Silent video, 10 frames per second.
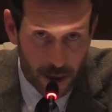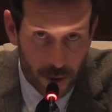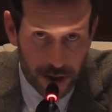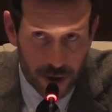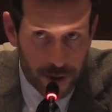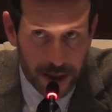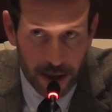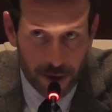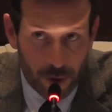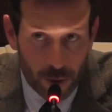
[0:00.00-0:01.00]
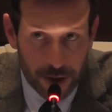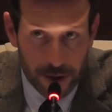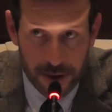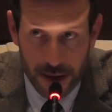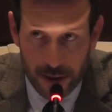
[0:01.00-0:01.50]
We need to be careful
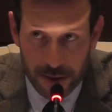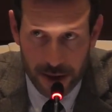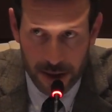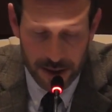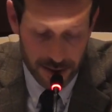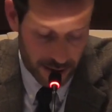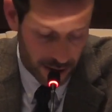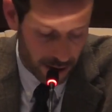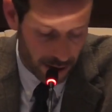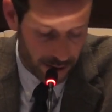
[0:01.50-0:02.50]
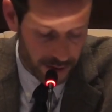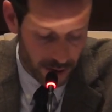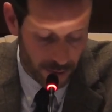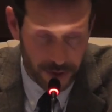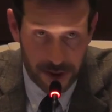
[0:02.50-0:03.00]
because nowadays there are
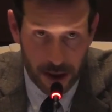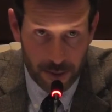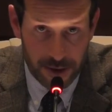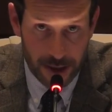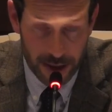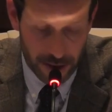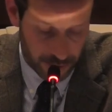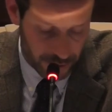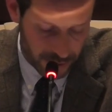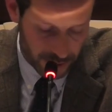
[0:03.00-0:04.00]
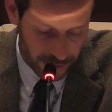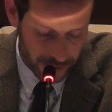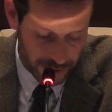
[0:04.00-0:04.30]
some retirement houses